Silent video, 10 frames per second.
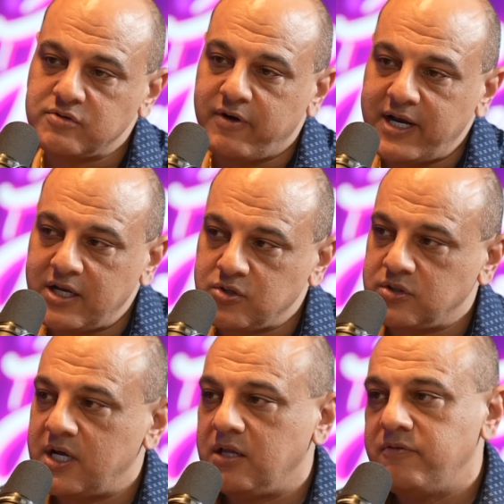financial
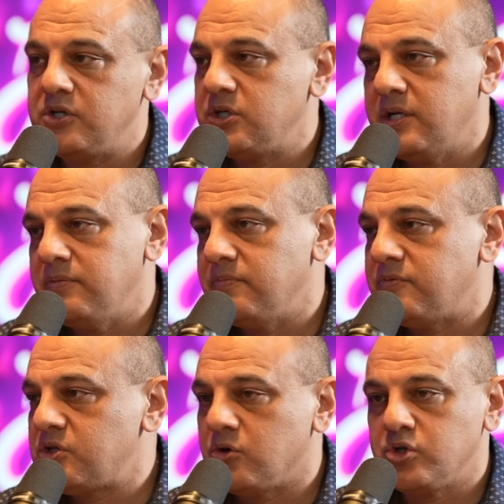television, and
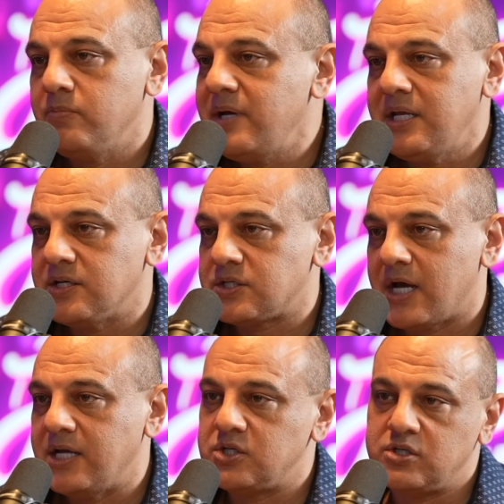social media
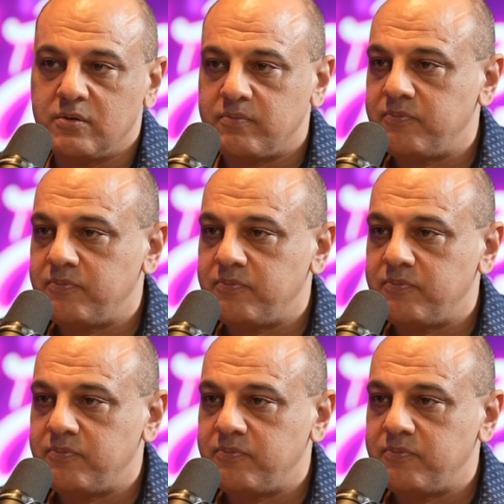sites to